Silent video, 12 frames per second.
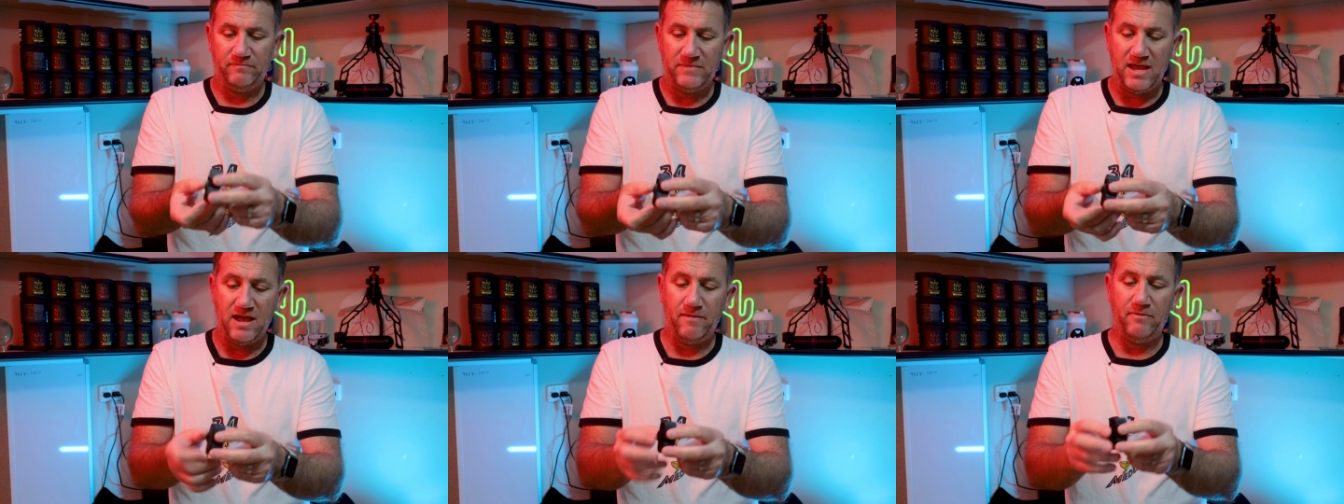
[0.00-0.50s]

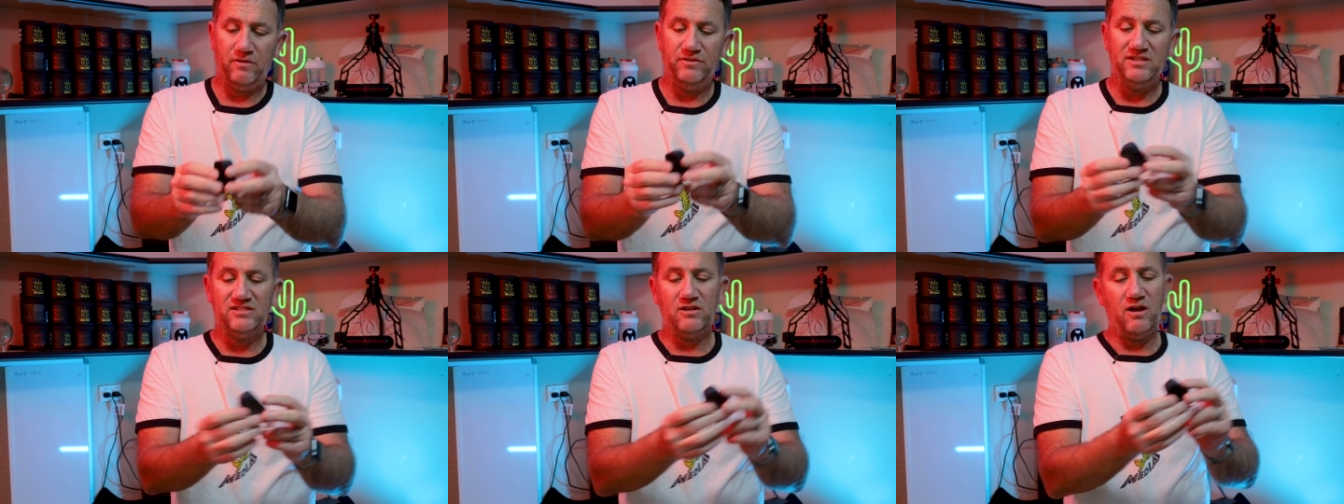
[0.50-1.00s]
Now on
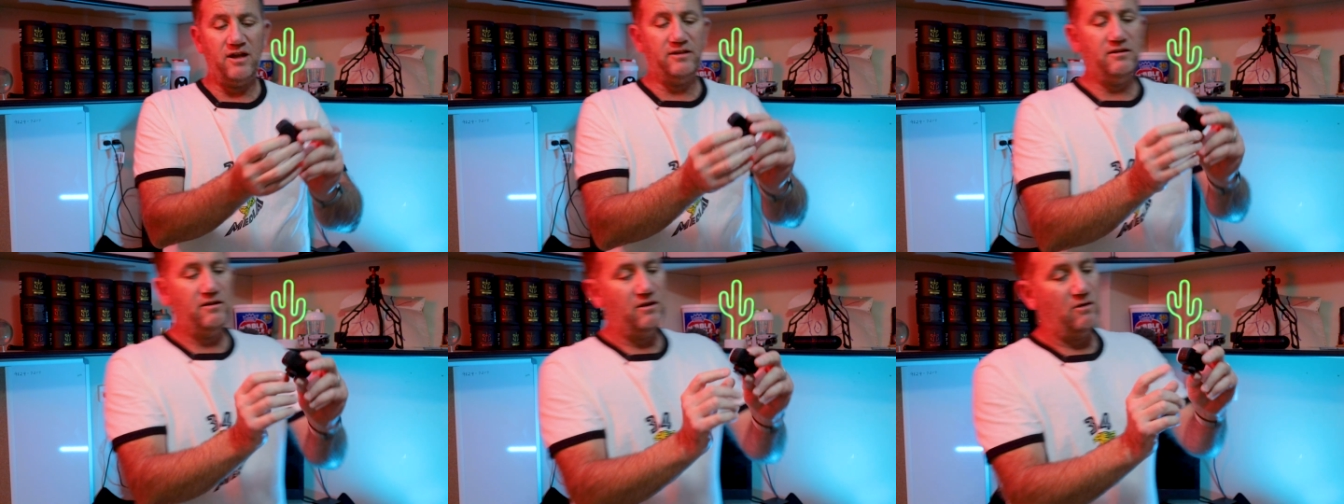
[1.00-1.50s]
this side,
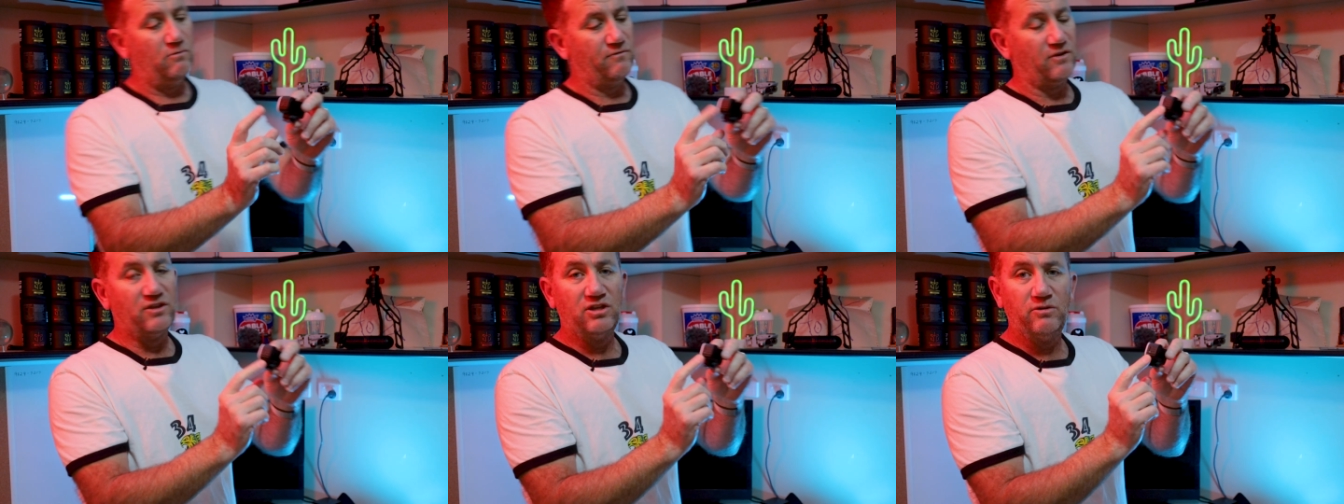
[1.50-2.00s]
we've
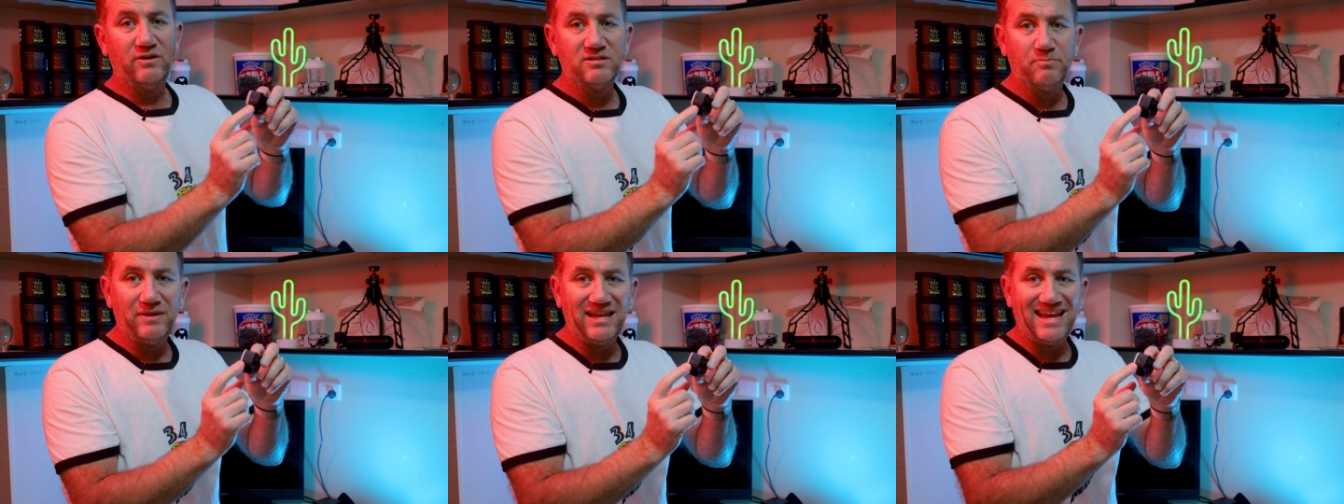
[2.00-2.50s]
got the
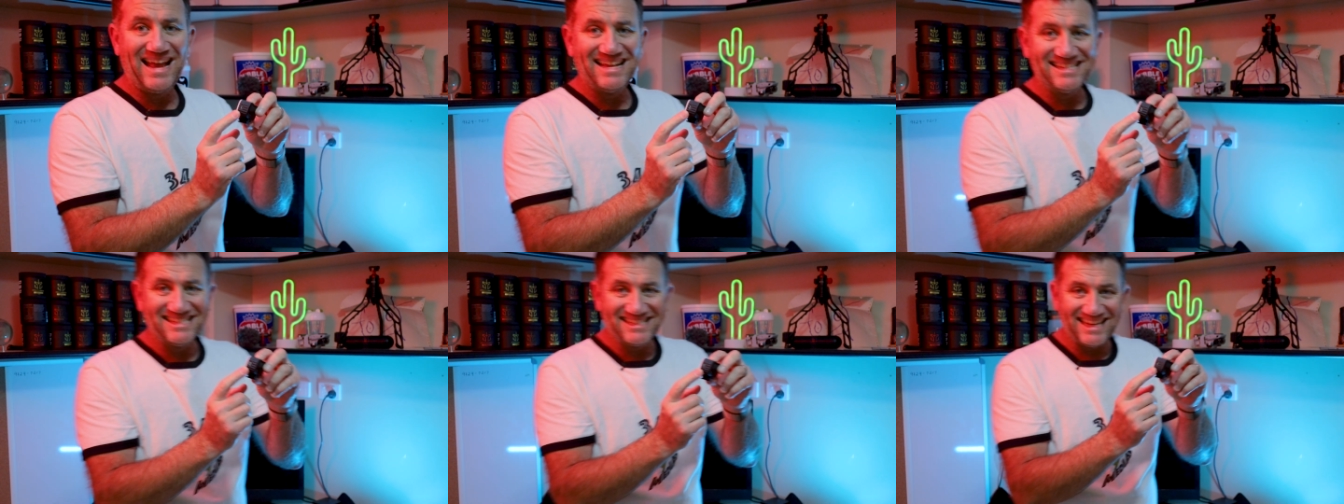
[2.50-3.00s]

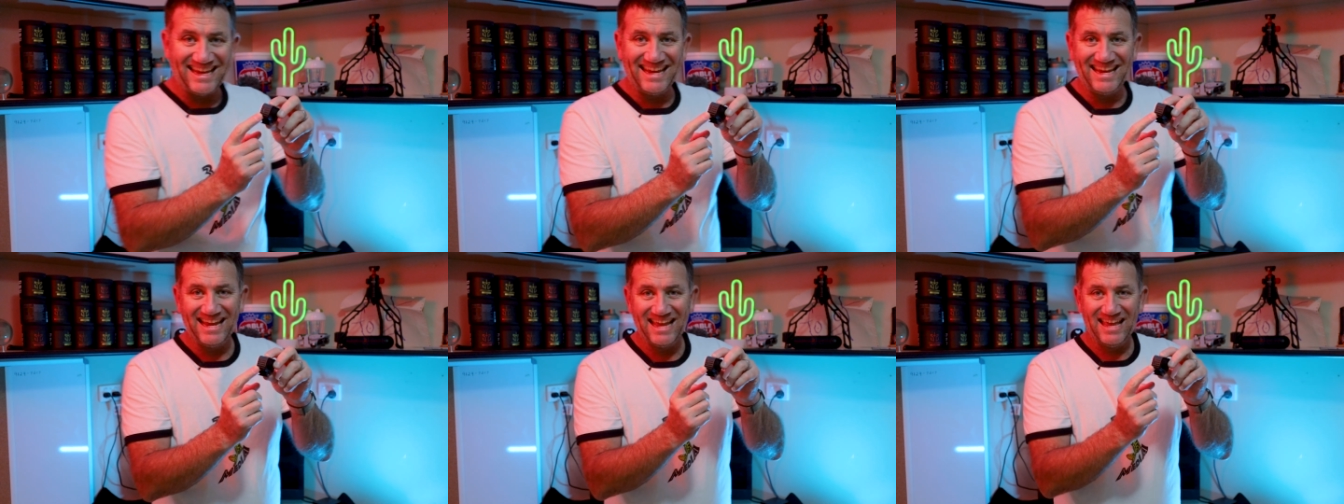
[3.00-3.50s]

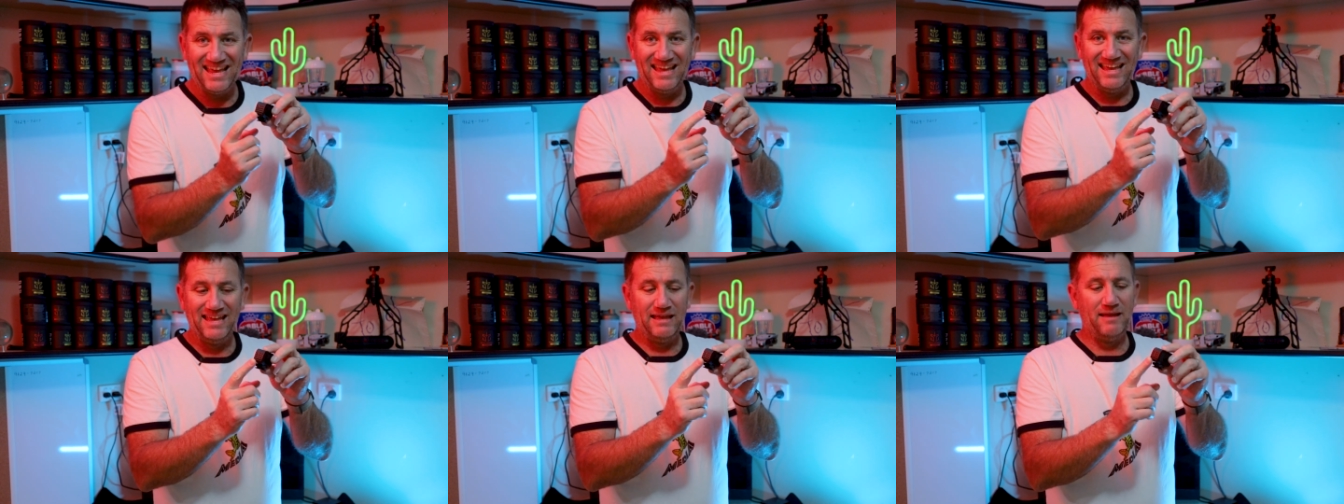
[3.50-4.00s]
USB-C
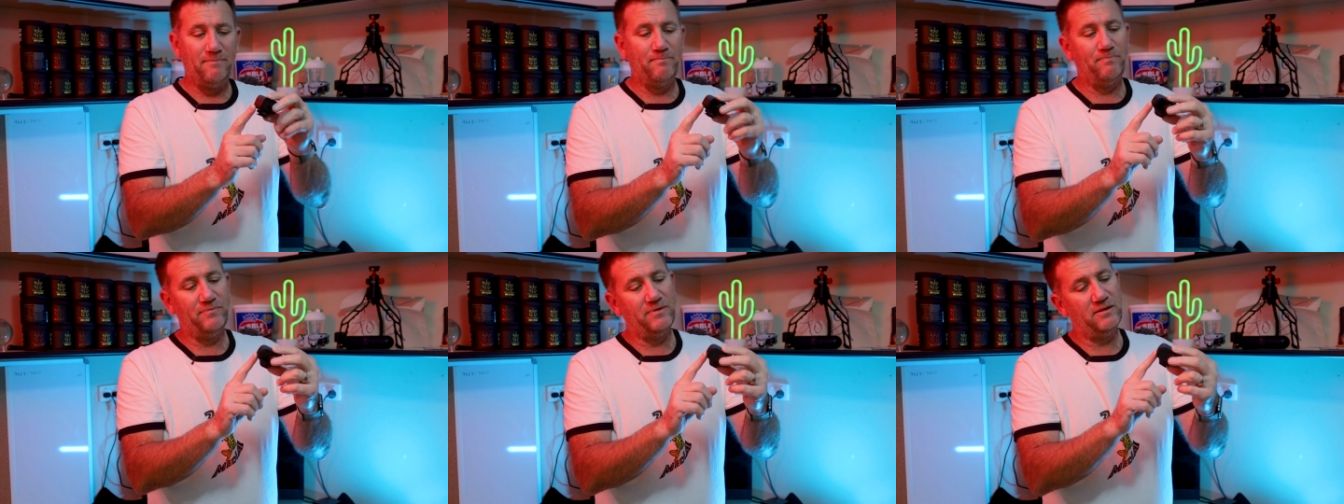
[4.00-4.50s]

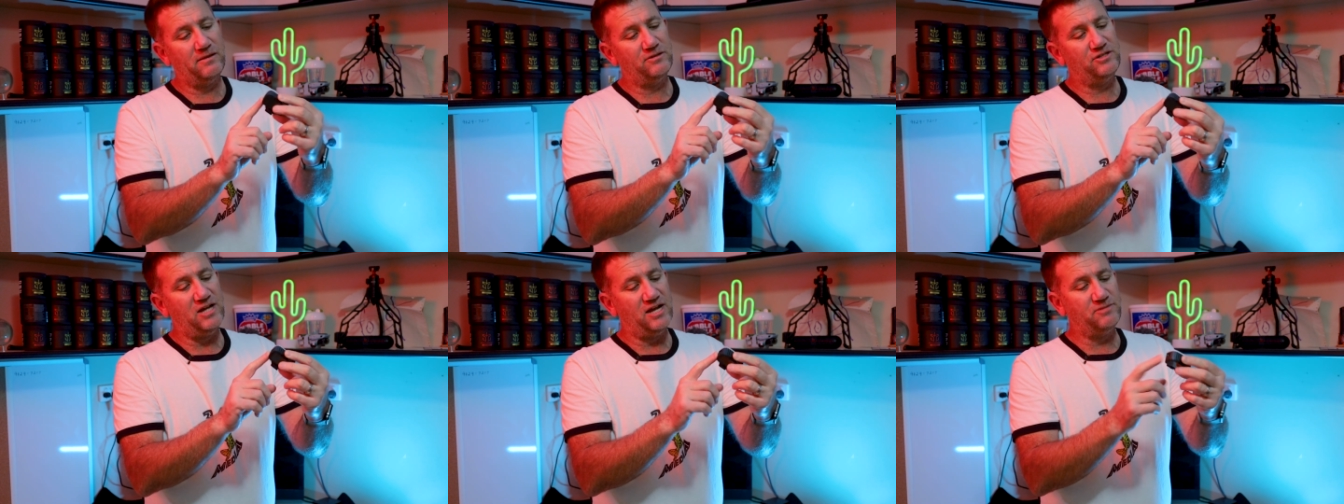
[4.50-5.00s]

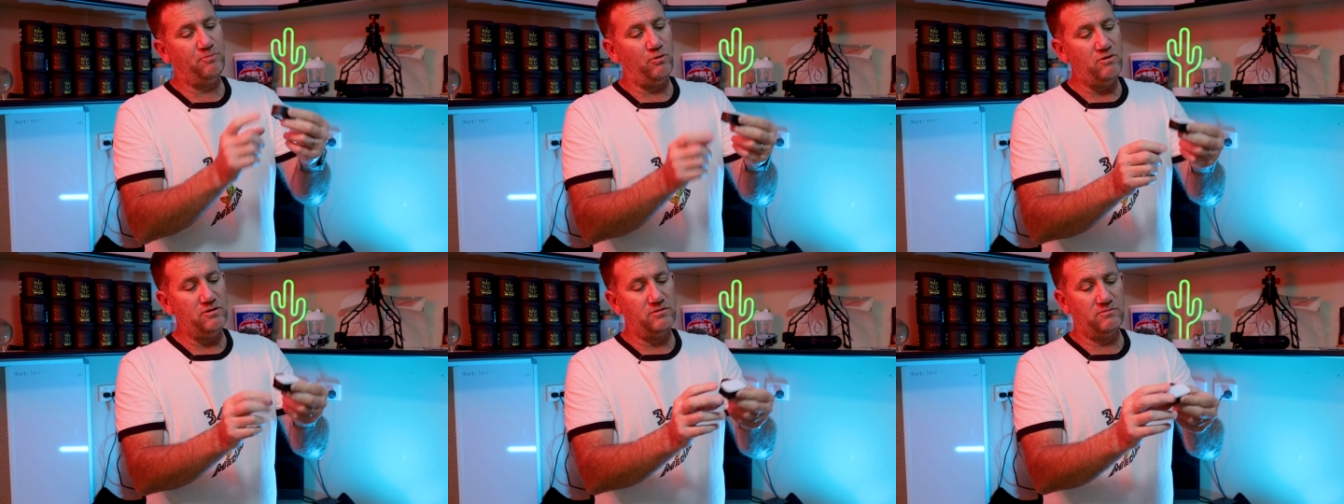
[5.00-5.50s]
charge
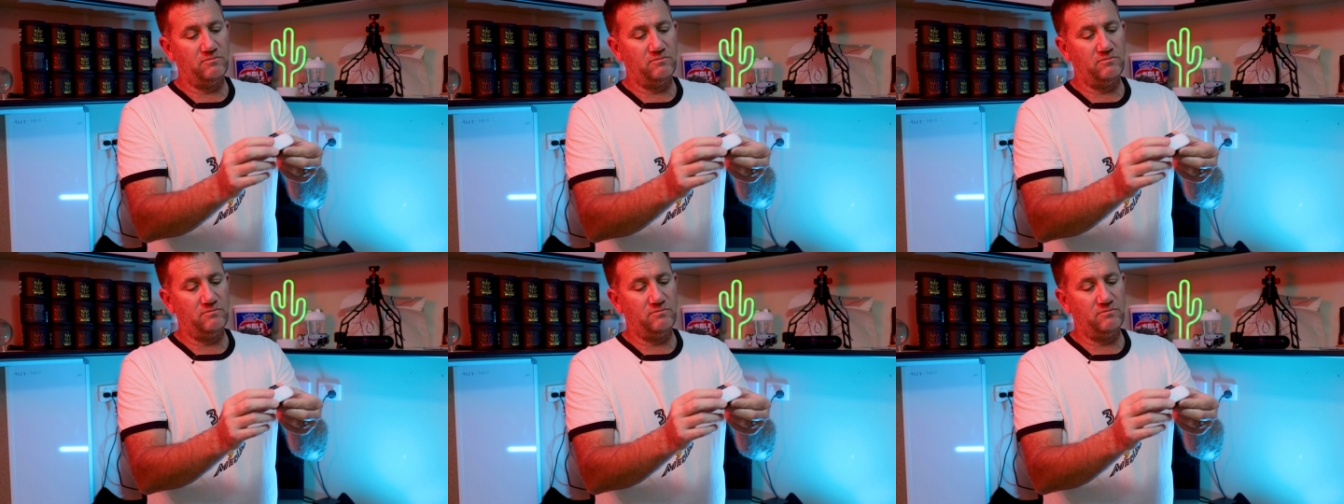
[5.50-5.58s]
port.